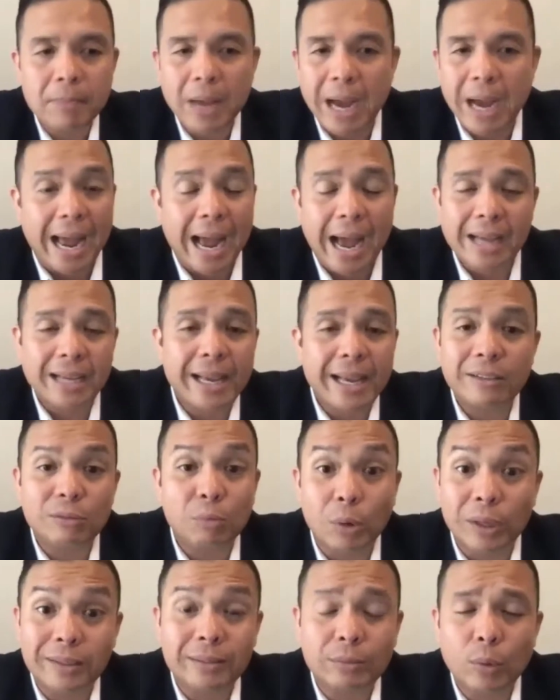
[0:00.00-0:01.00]
I guess
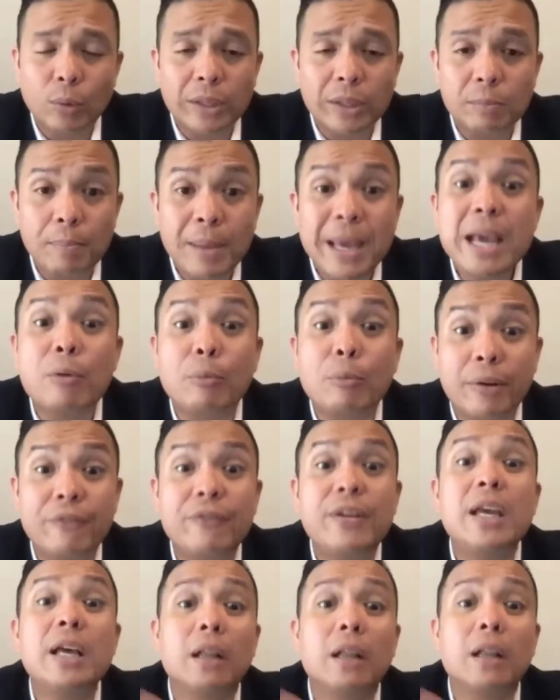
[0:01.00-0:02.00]
what's being
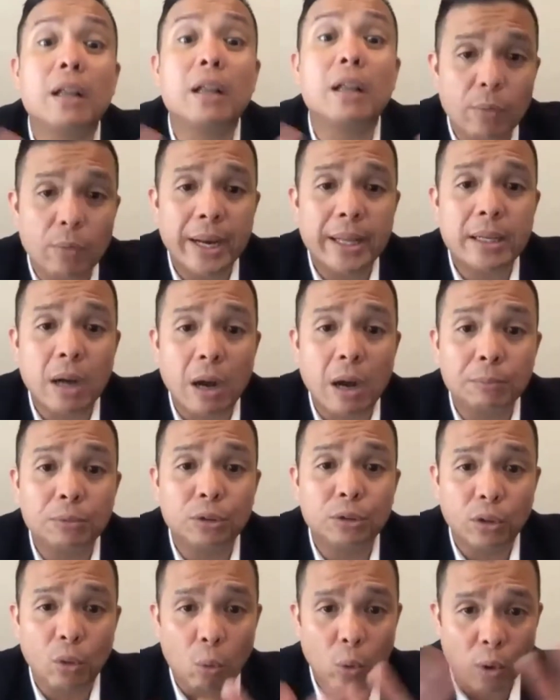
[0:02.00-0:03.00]
revealed when it comes
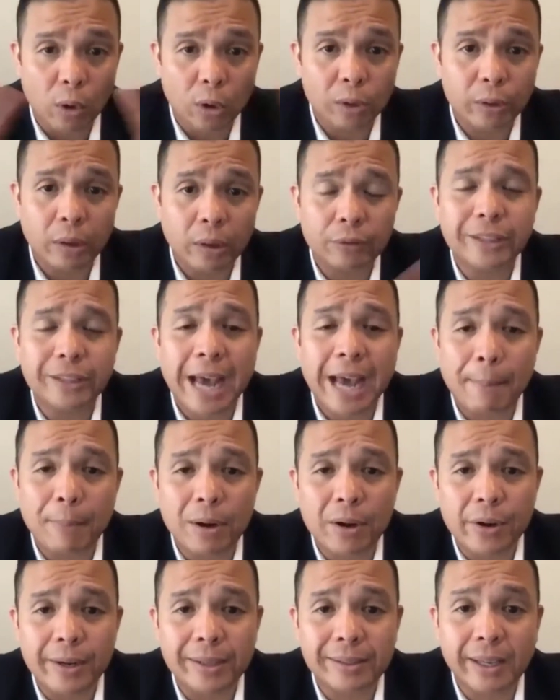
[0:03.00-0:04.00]
to the world of
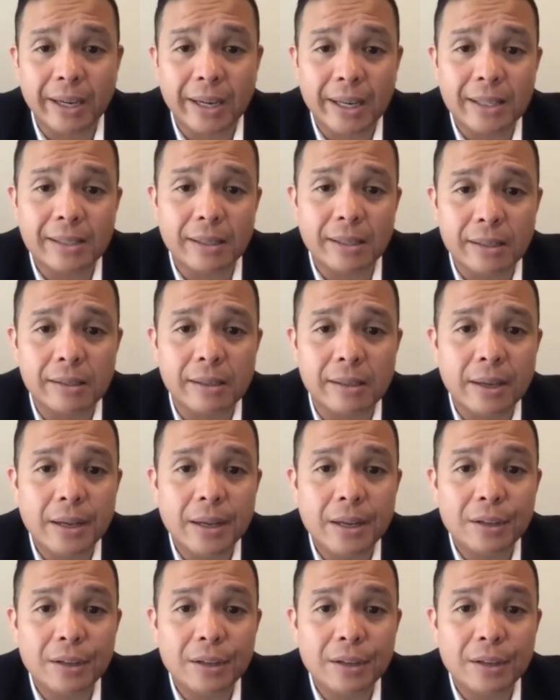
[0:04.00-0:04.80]
scapular dyskinesis.